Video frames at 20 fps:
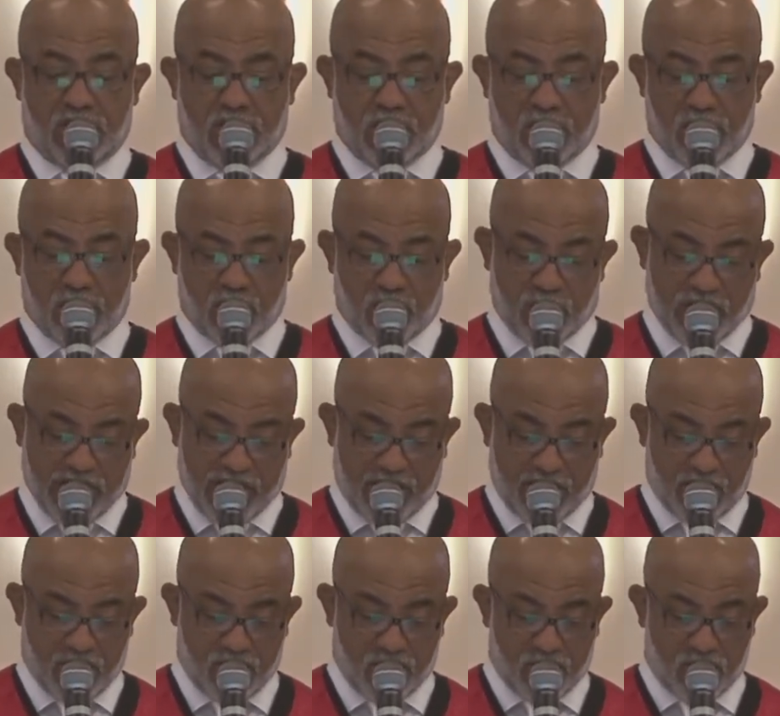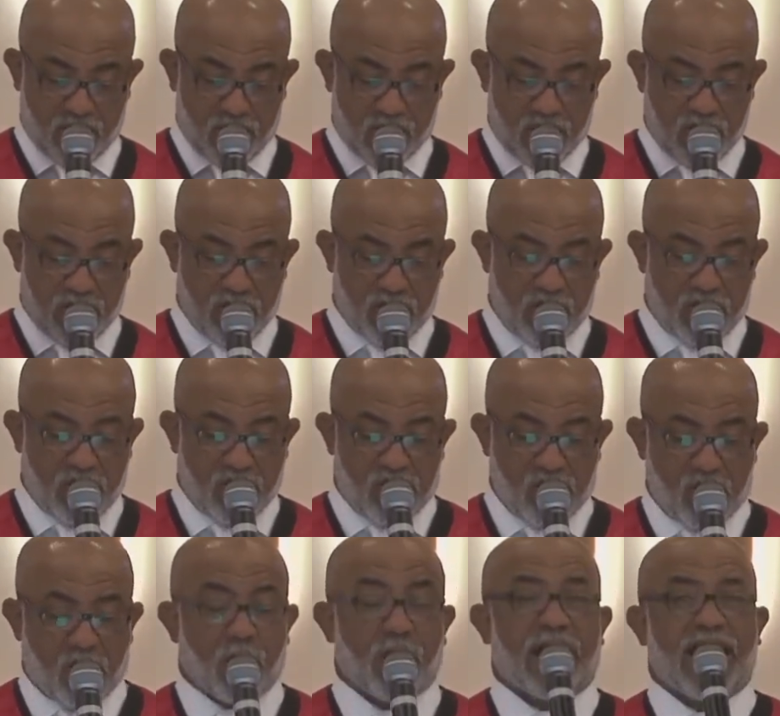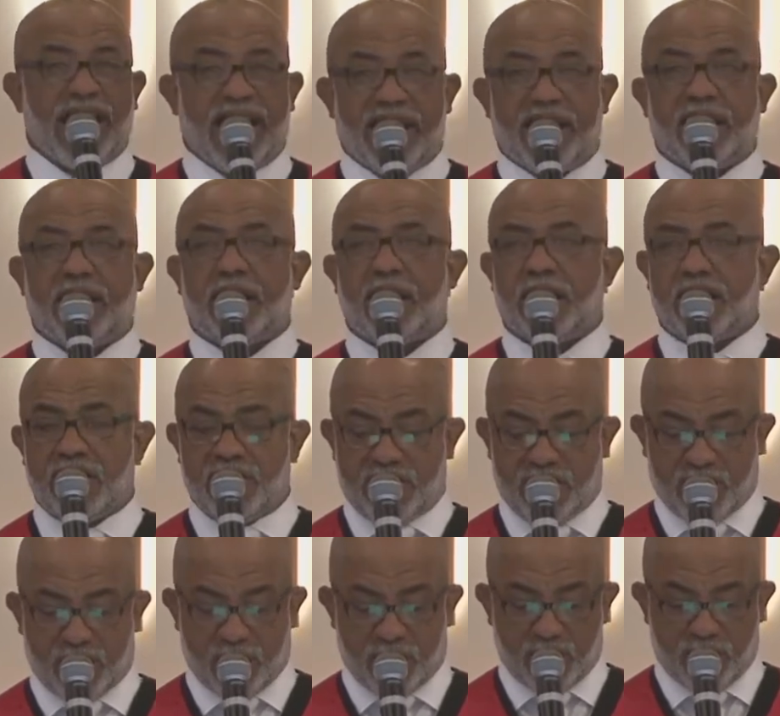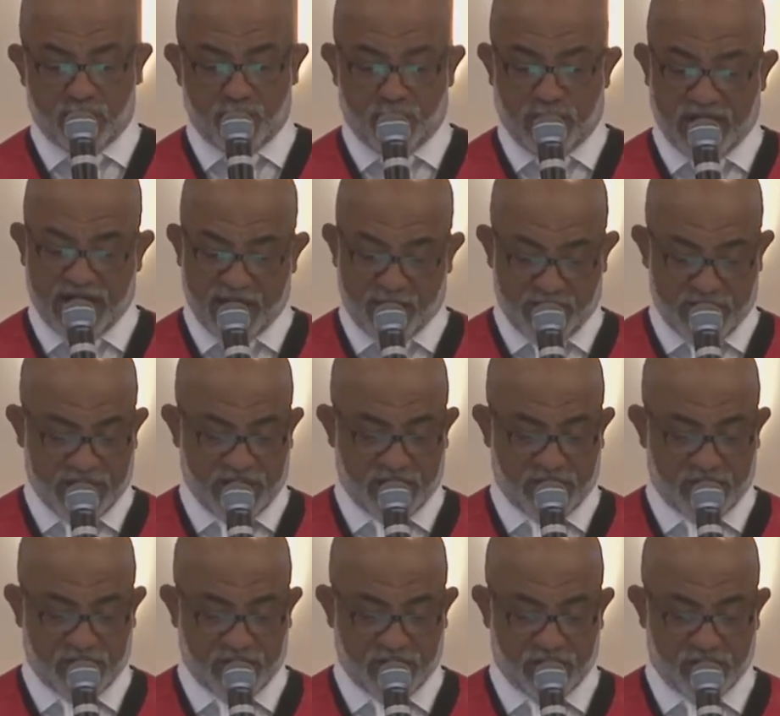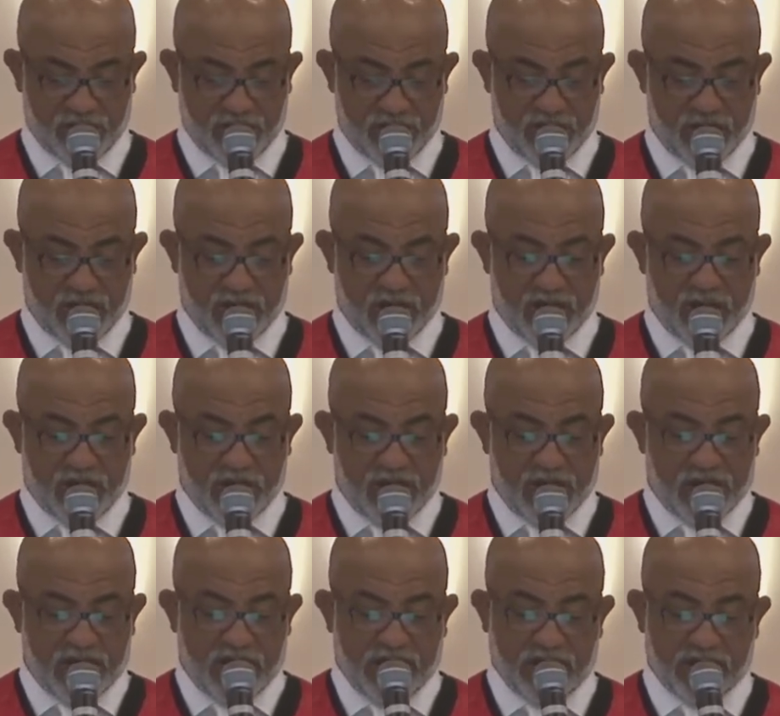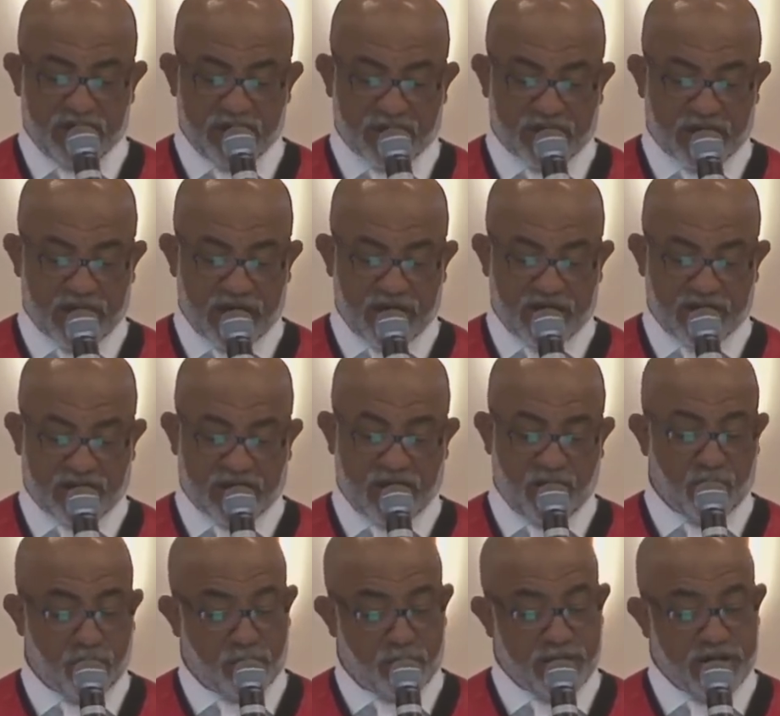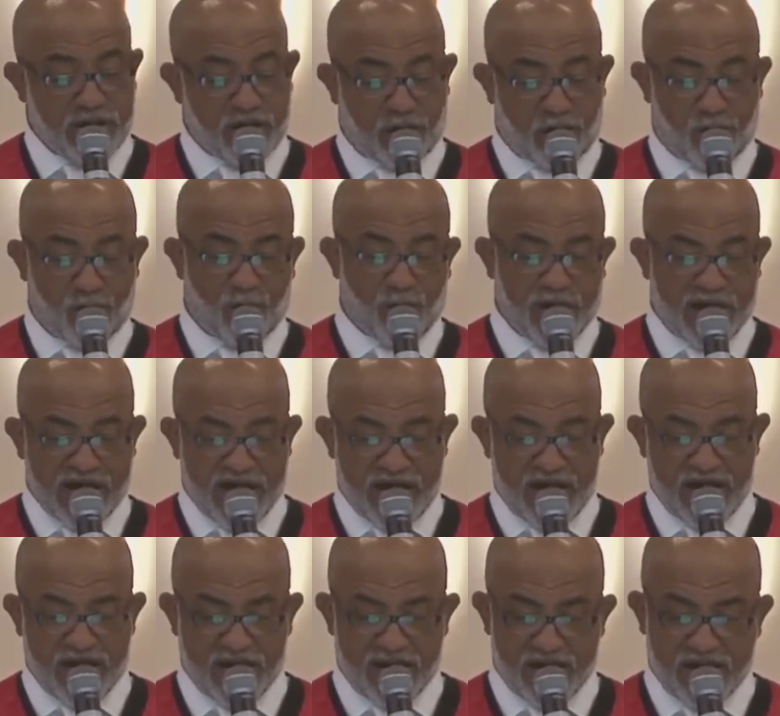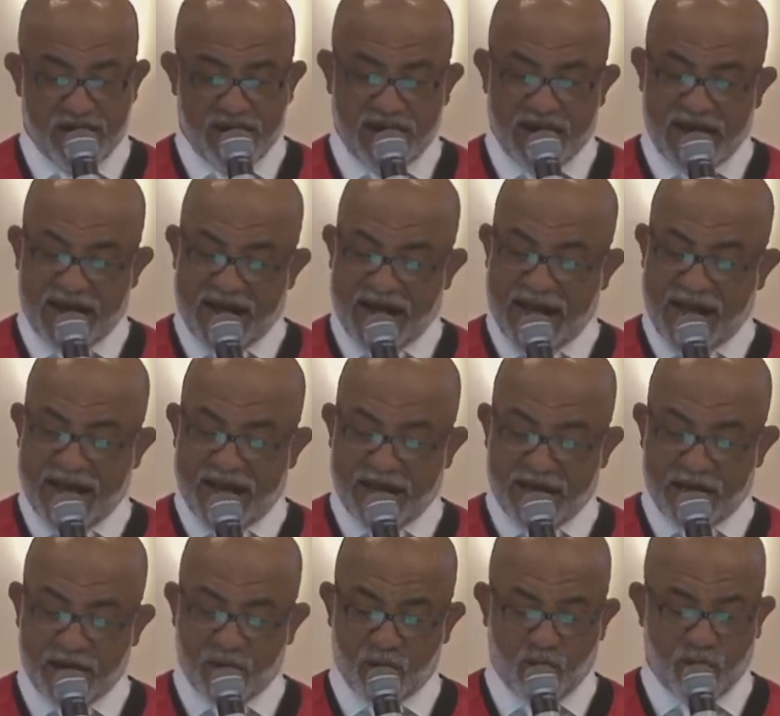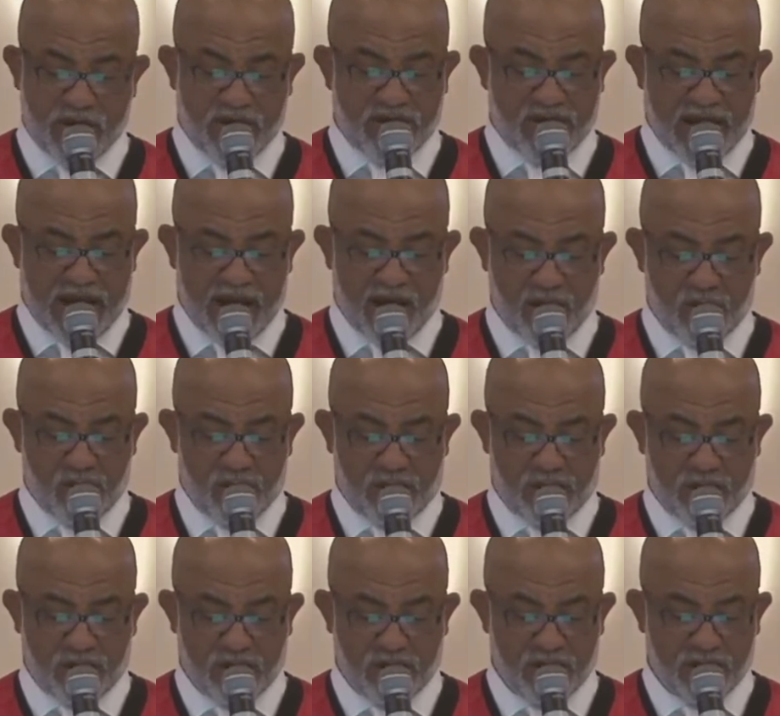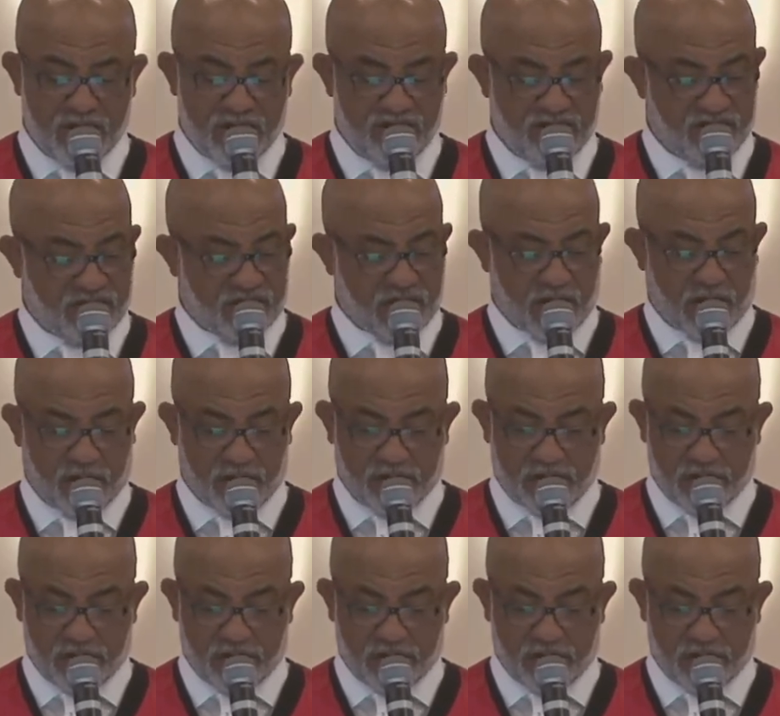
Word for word: or wrinkle or any other blemish. Instead, she will be holy and without fault.